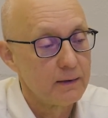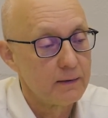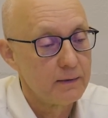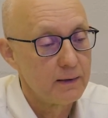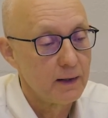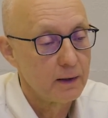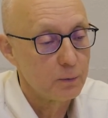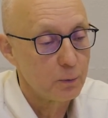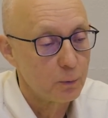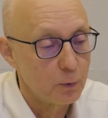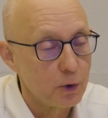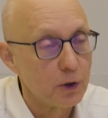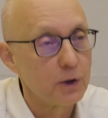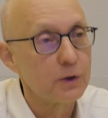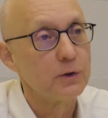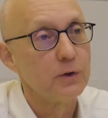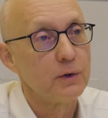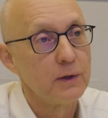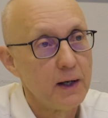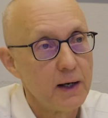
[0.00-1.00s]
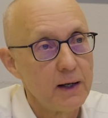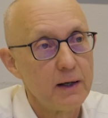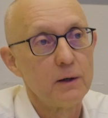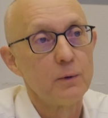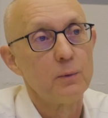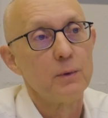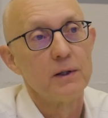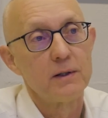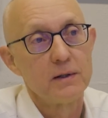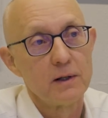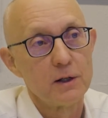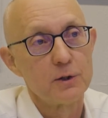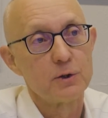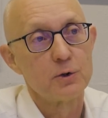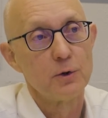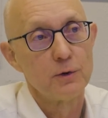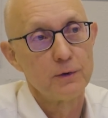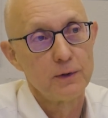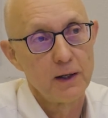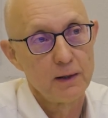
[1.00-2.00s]
that work together with us
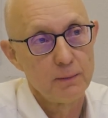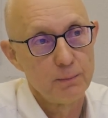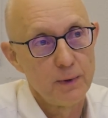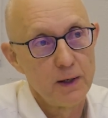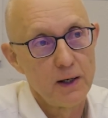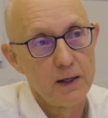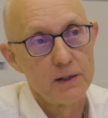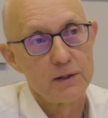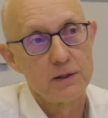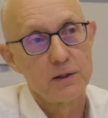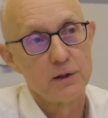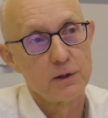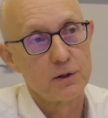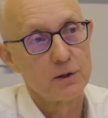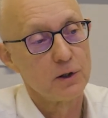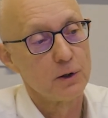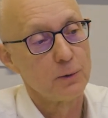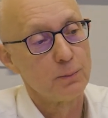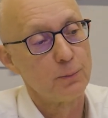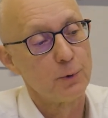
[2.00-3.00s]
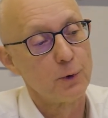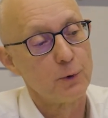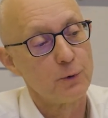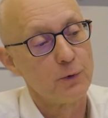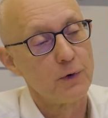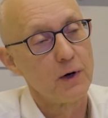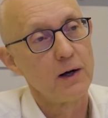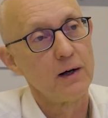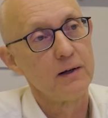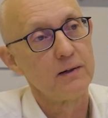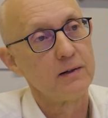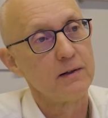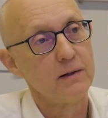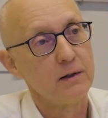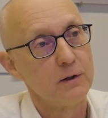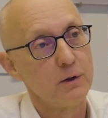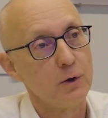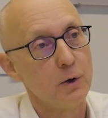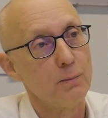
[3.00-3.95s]
on that basis. So provide the